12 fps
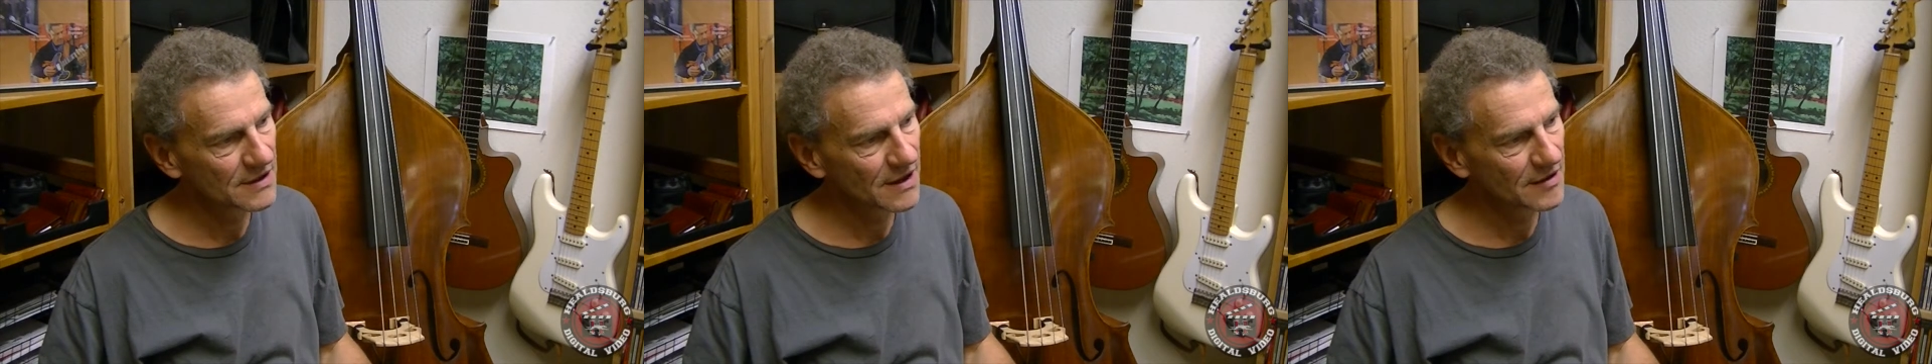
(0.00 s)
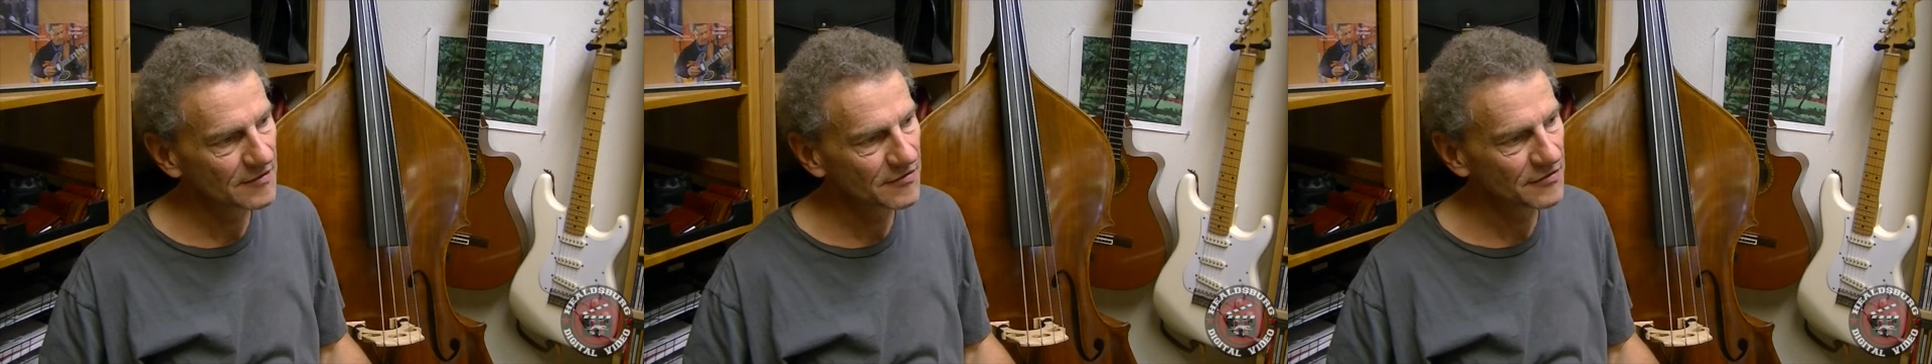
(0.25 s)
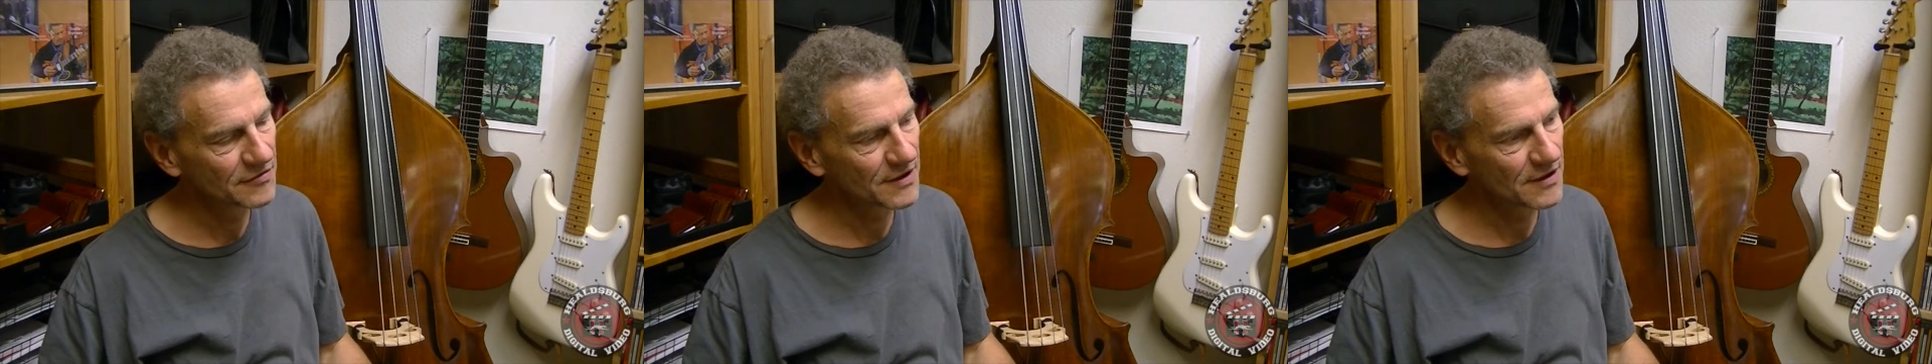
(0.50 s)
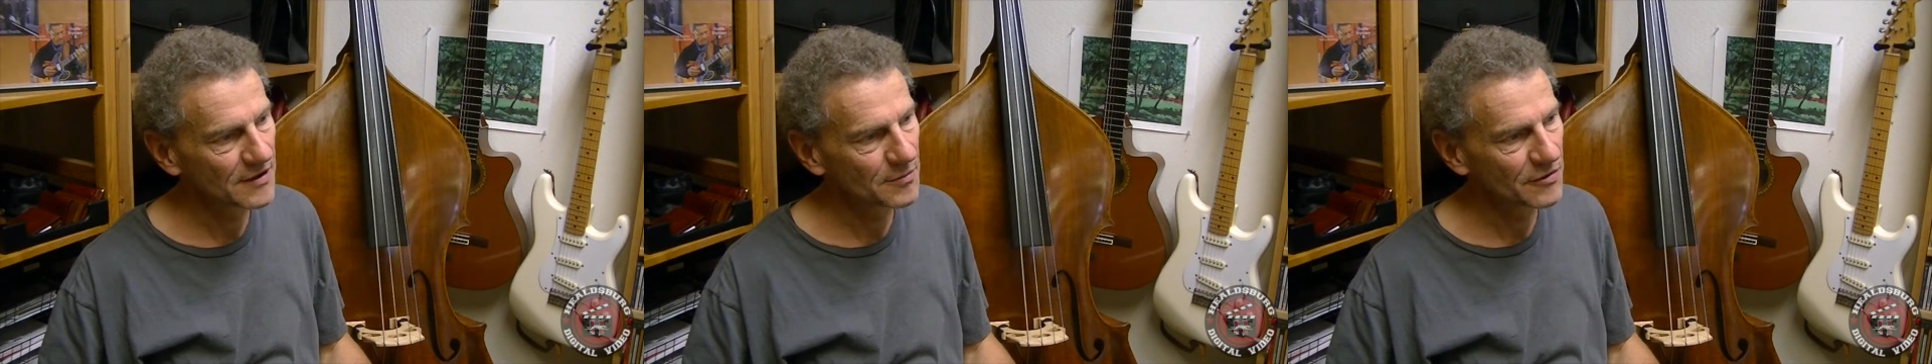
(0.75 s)

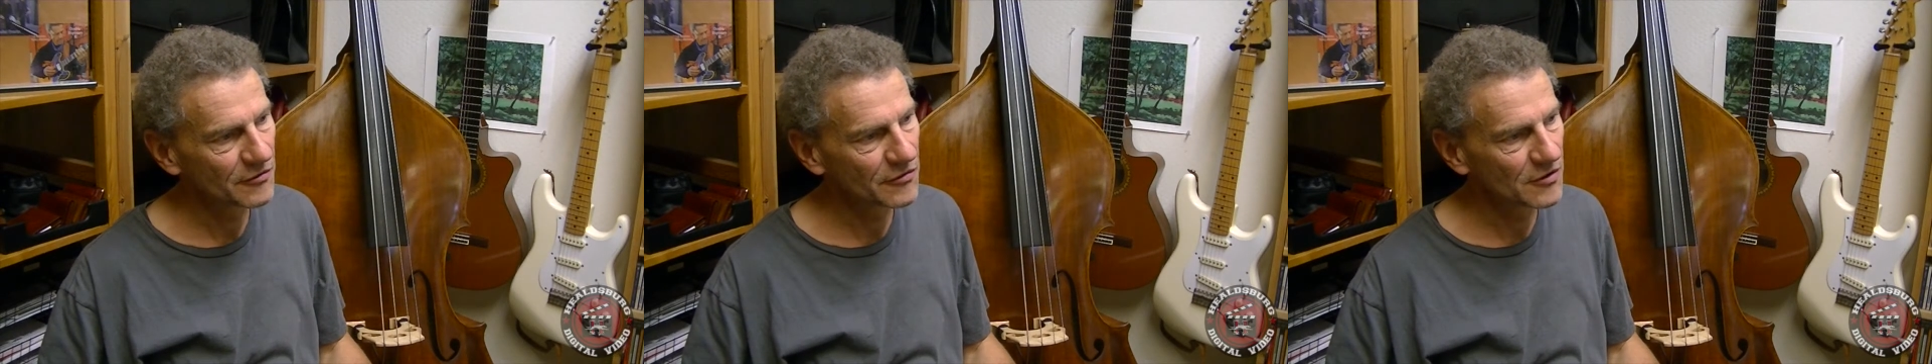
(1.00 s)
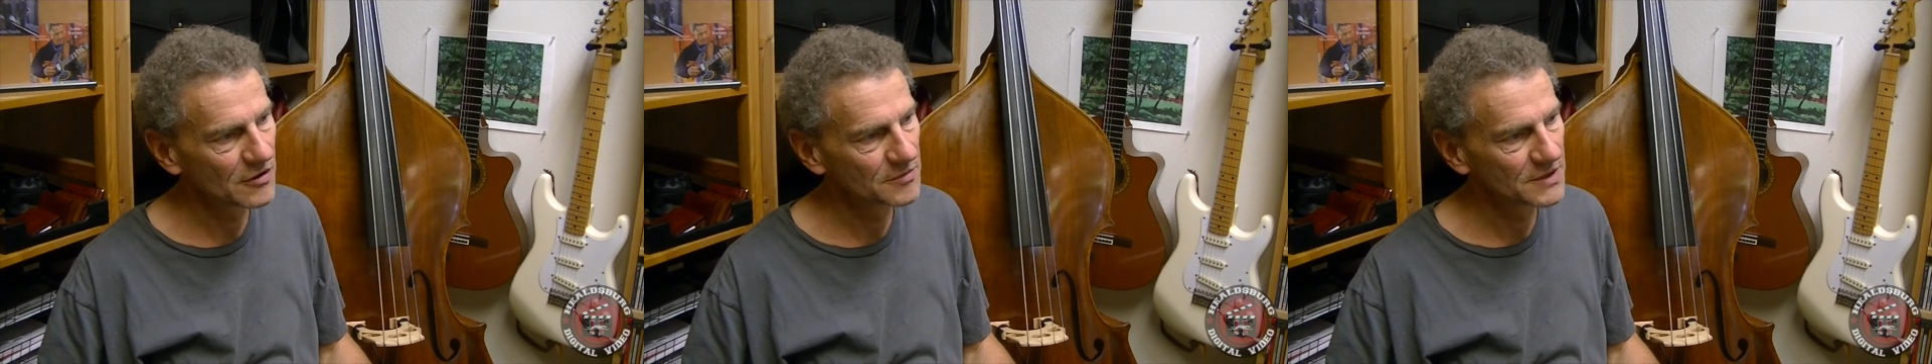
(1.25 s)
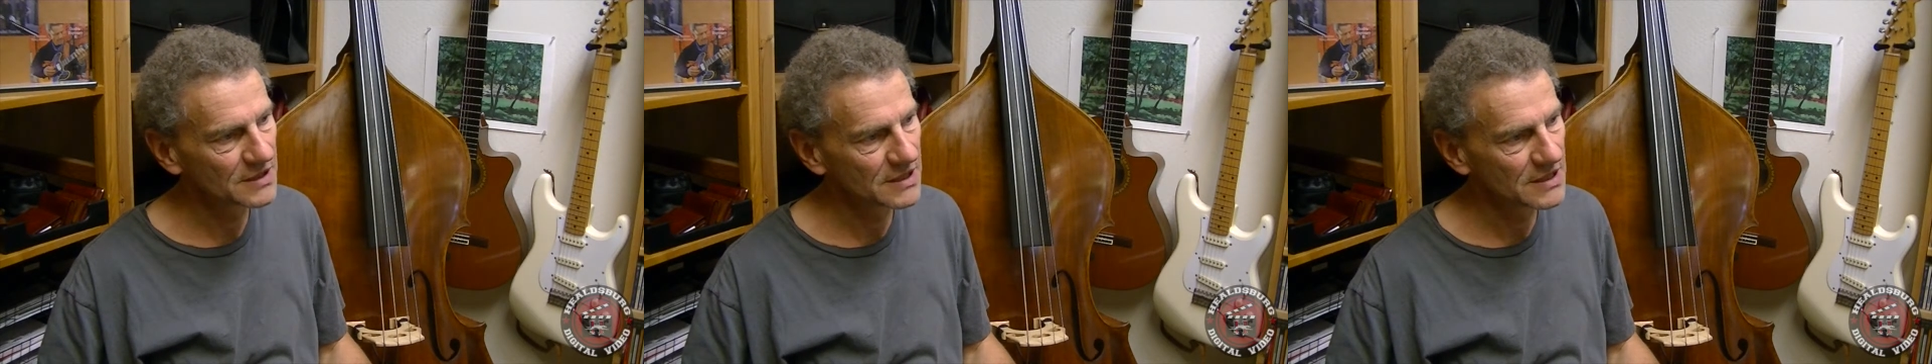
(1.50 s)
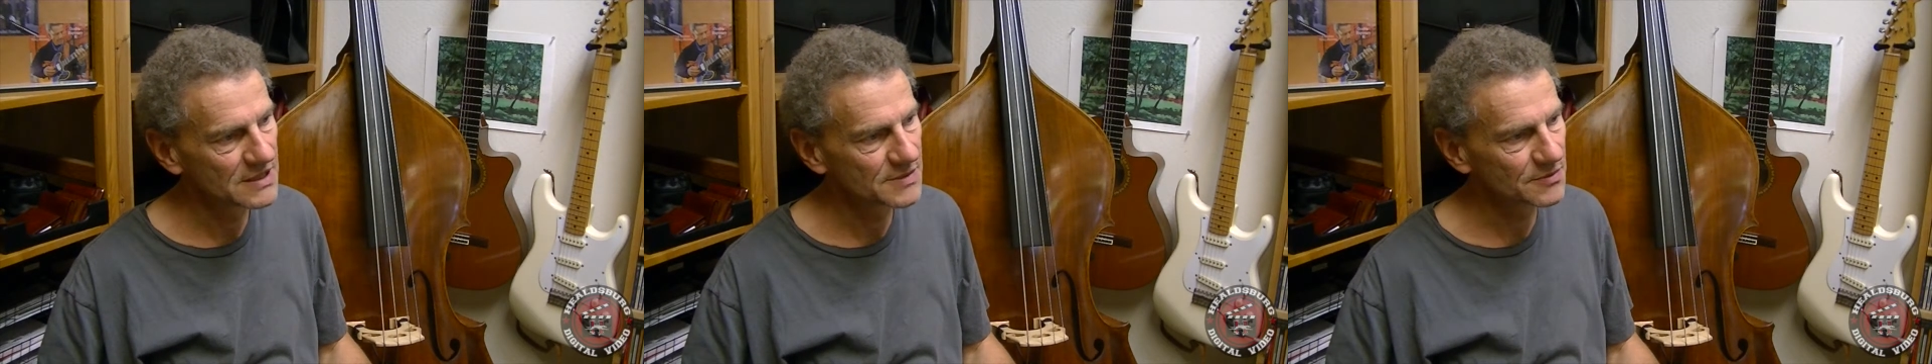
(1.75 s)
I've performed in
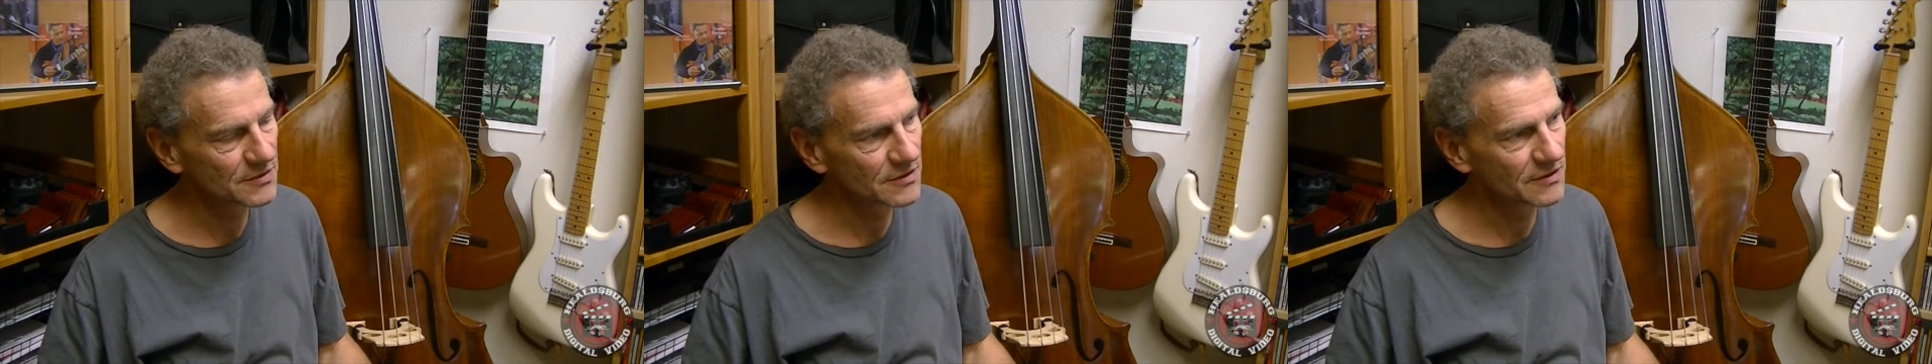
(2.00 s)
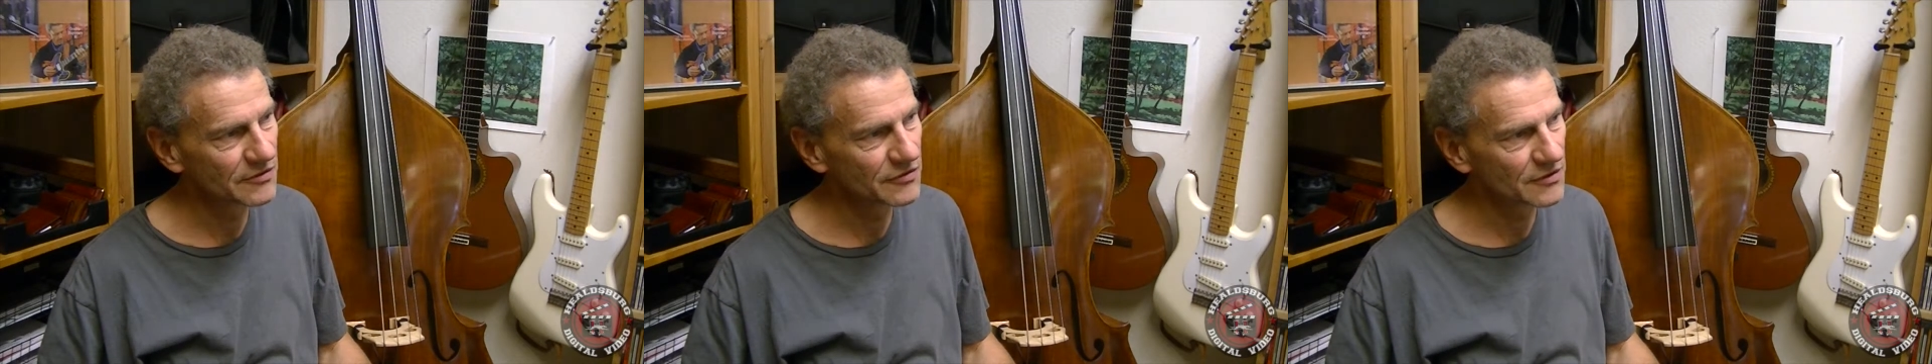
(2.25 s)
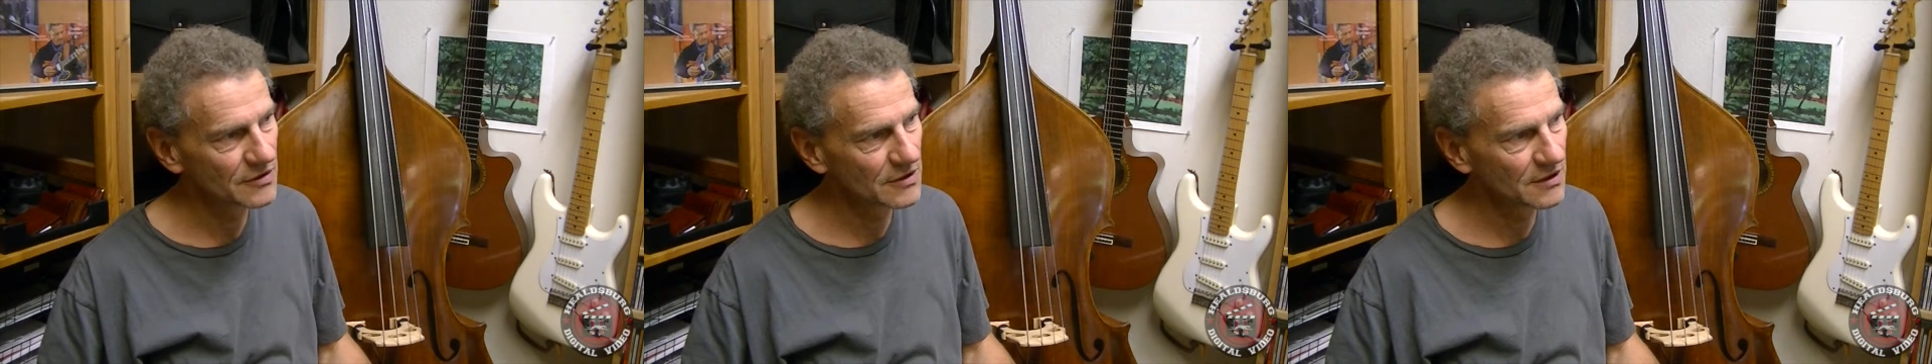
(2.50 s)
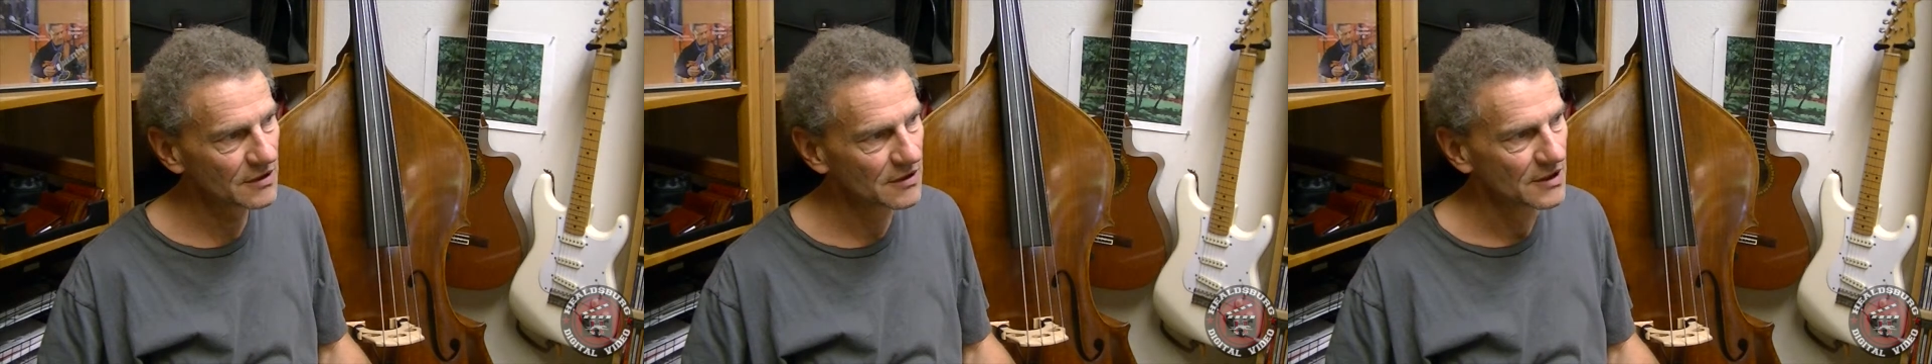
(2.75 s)
Healdsburg for